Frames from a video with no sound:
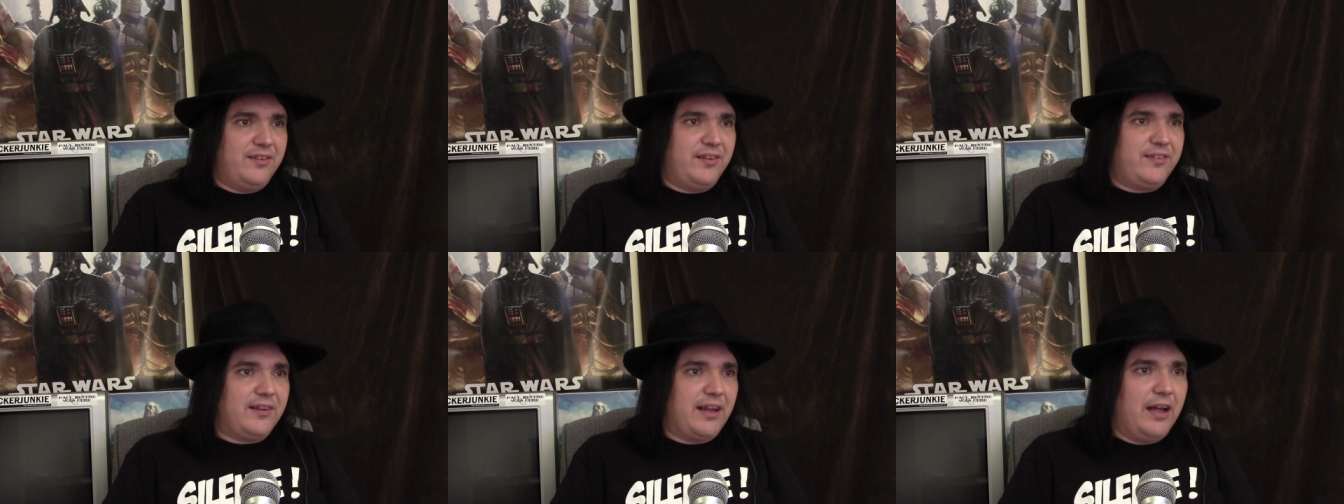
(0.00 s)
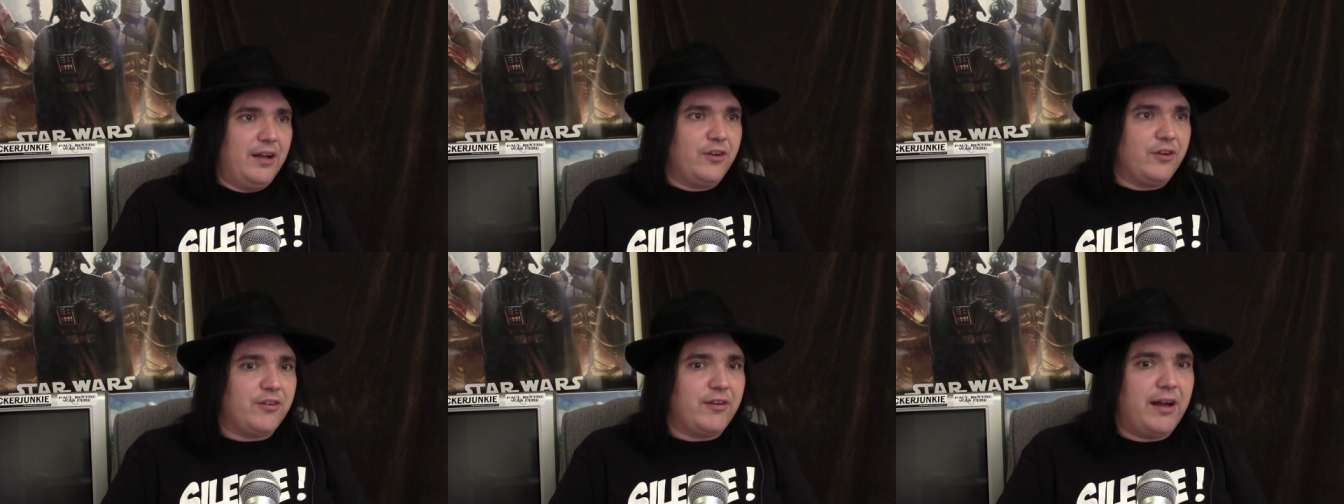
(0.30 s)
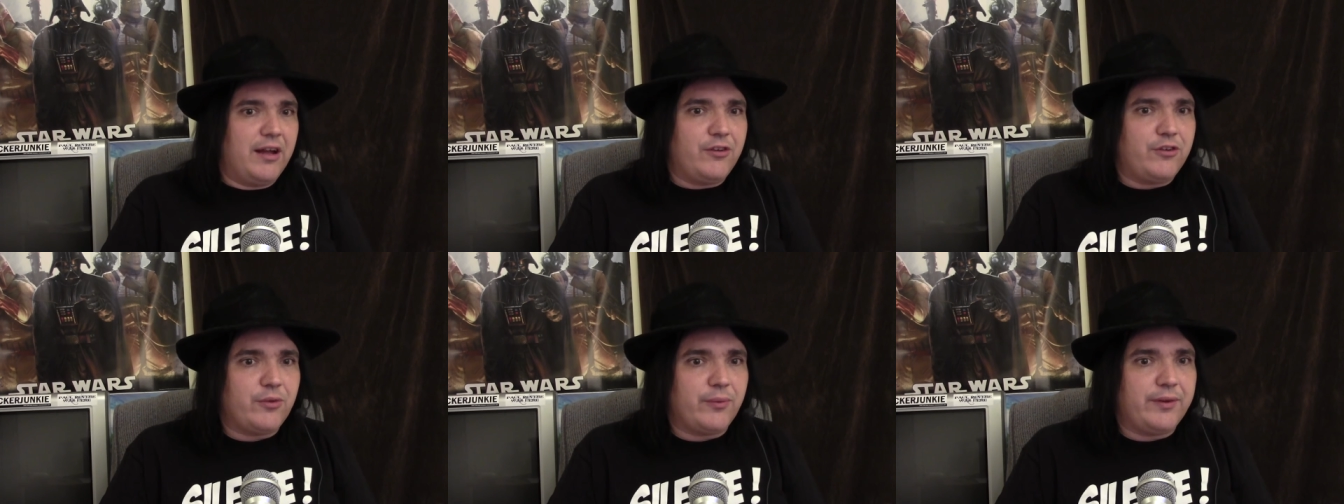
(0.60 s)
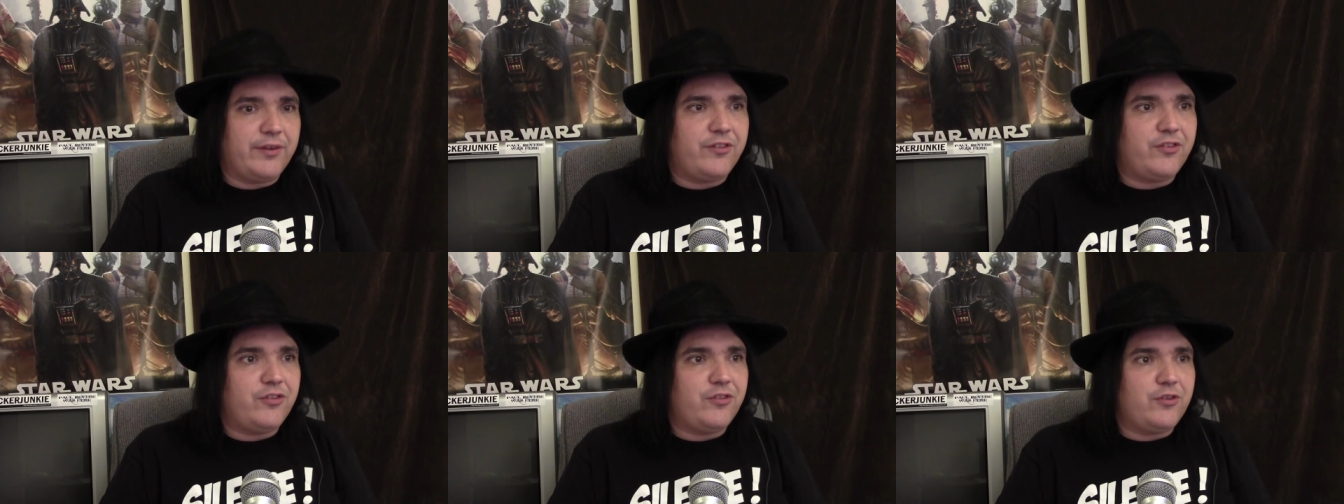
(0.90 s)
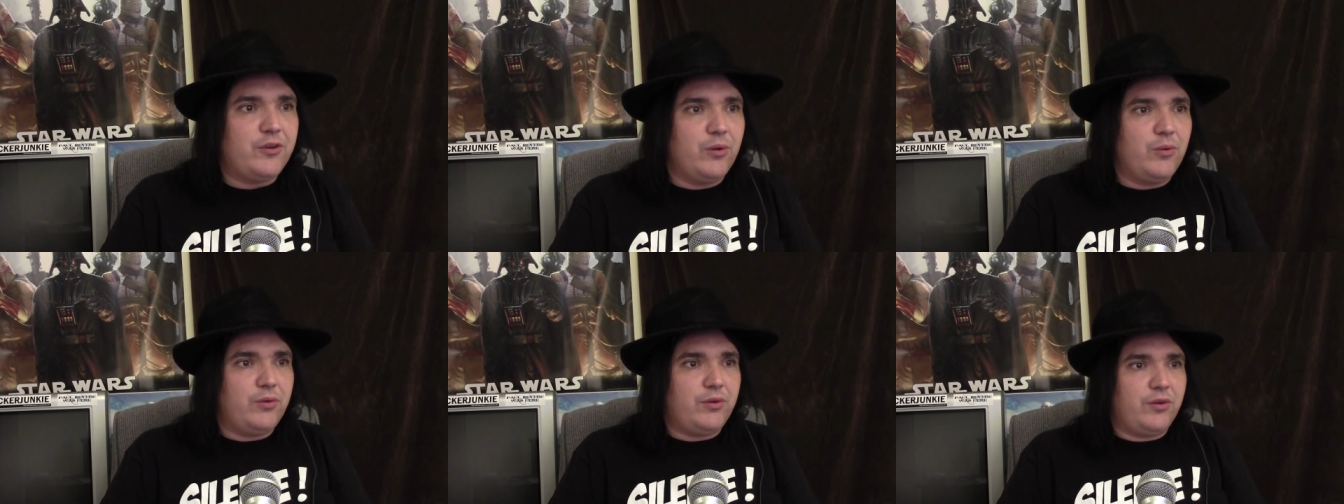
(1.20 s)
its undergraduate
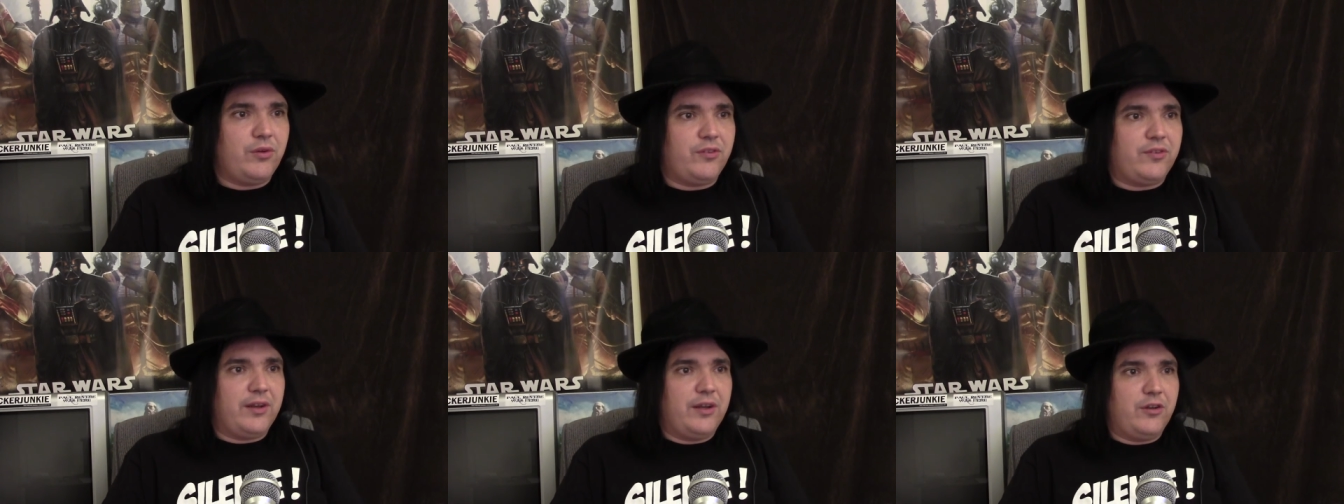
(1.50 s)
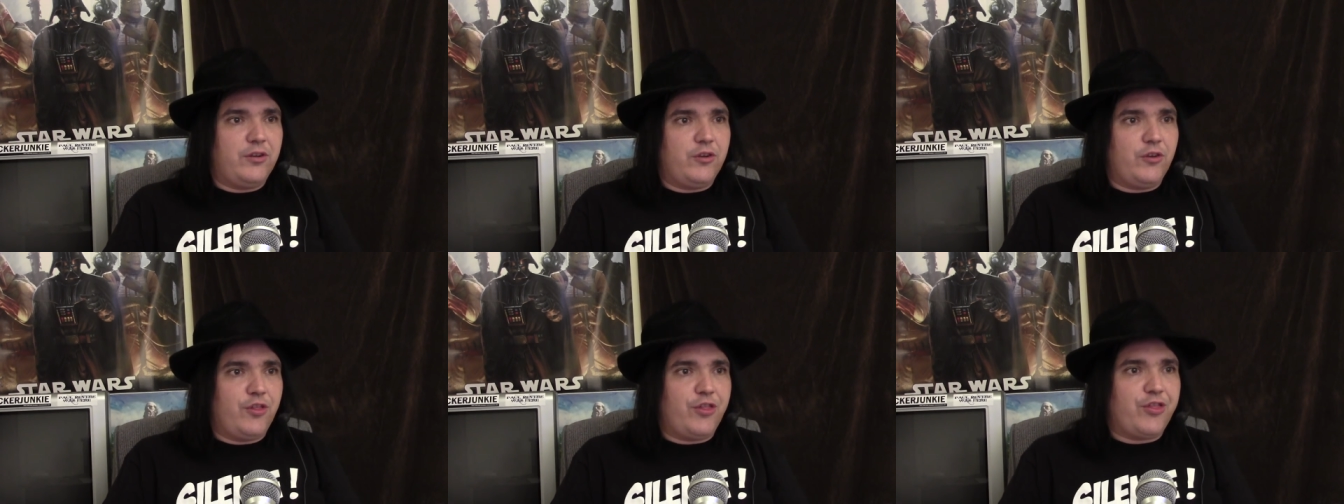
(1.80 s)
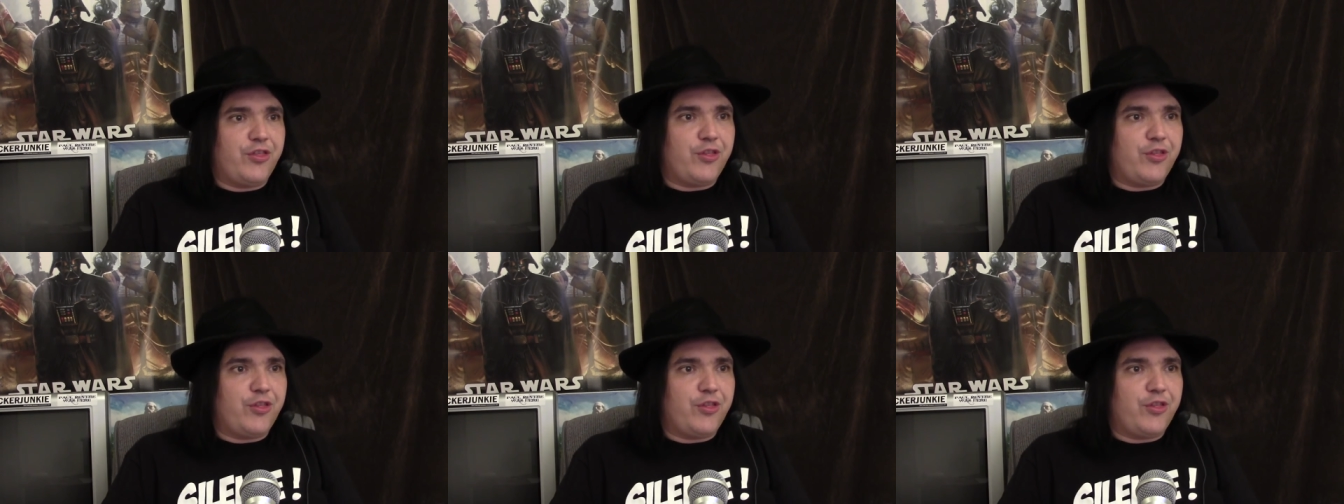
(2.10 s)
students into